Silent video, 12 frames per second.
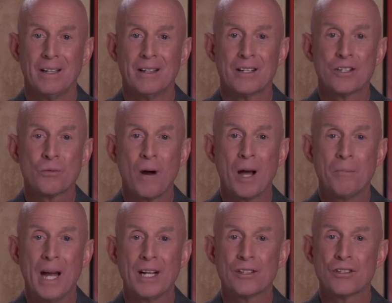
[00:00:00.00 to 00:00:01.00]
This is why
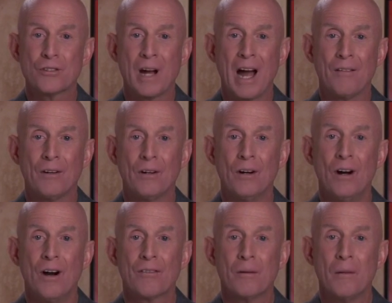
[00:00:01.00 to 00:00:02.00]
patients travel
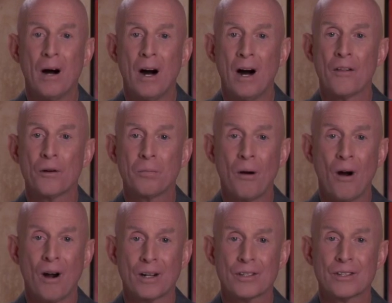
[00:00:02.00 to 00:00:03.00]
from other
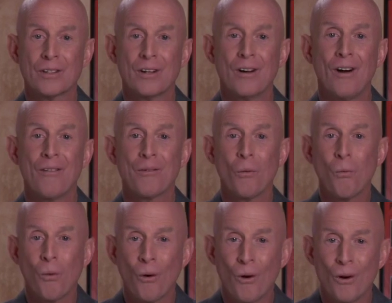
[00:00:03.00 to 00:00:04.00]
parts of the
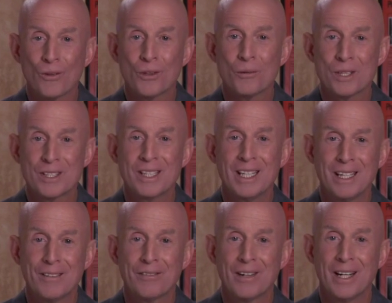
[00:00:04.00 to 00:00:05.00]
world to
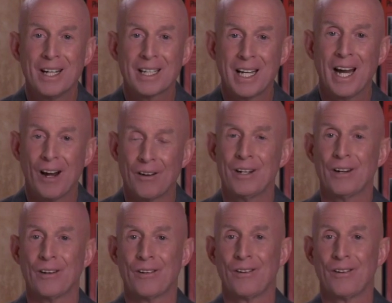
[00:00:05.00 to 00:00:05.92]
receive care here.